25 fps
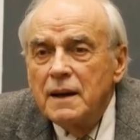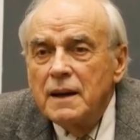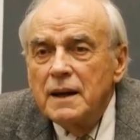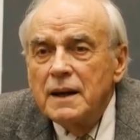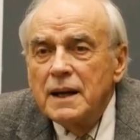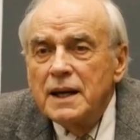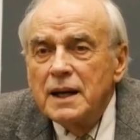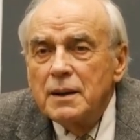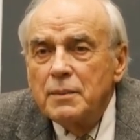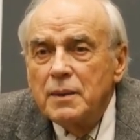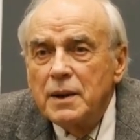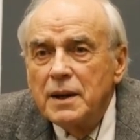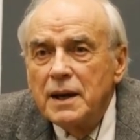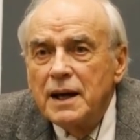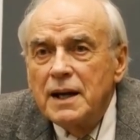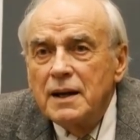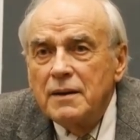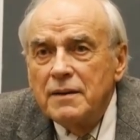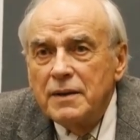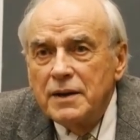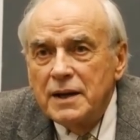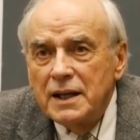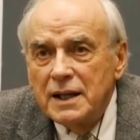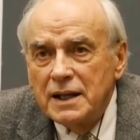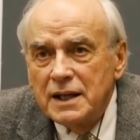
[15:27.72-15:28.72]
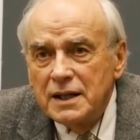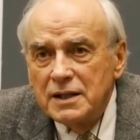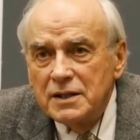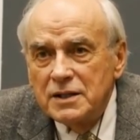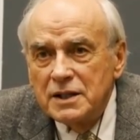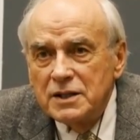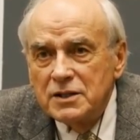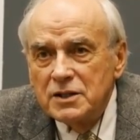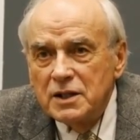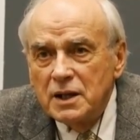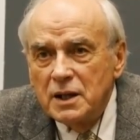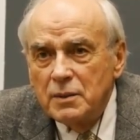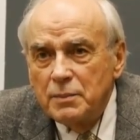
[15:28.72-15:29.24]
He believed the
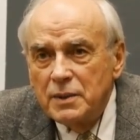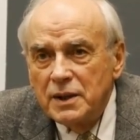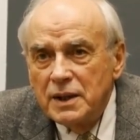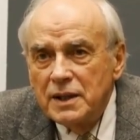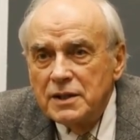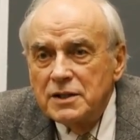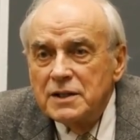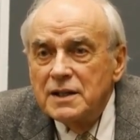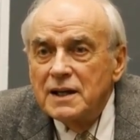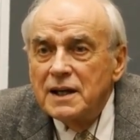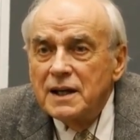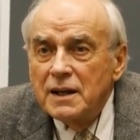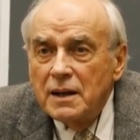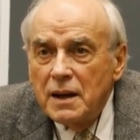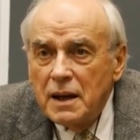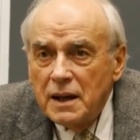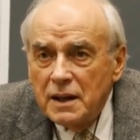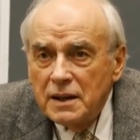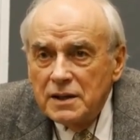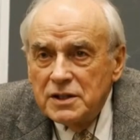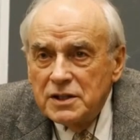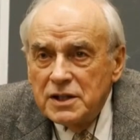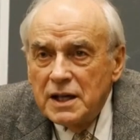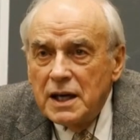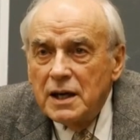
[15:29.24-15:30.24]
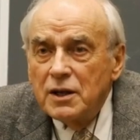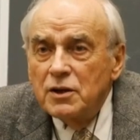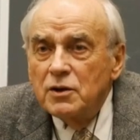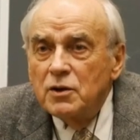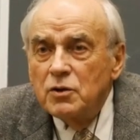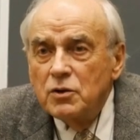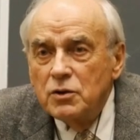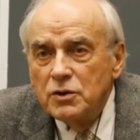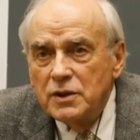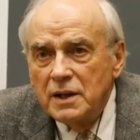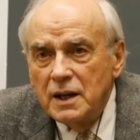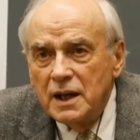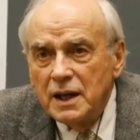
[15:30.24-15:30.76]
indeterminacy
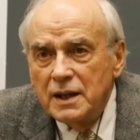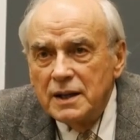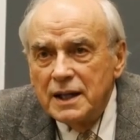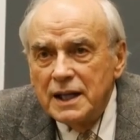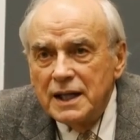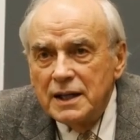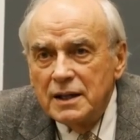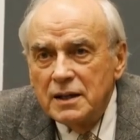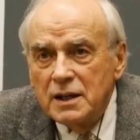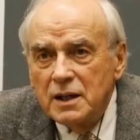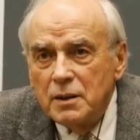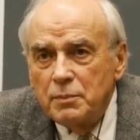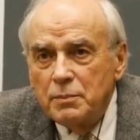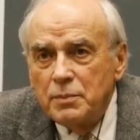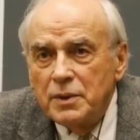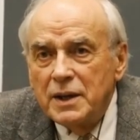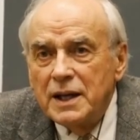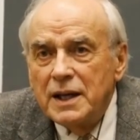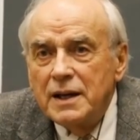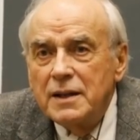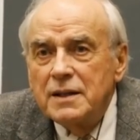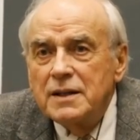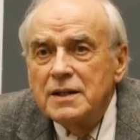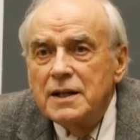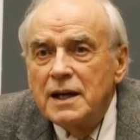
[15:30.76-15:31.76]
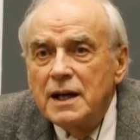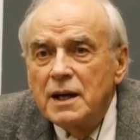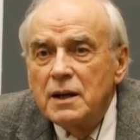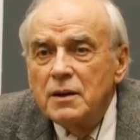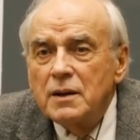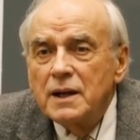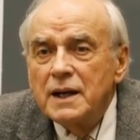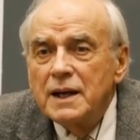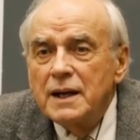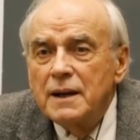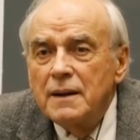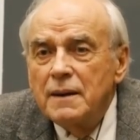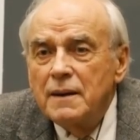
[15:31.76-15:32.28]
signaled an incomplete
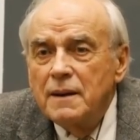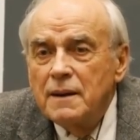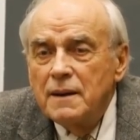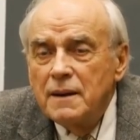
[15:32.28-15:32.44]
theory,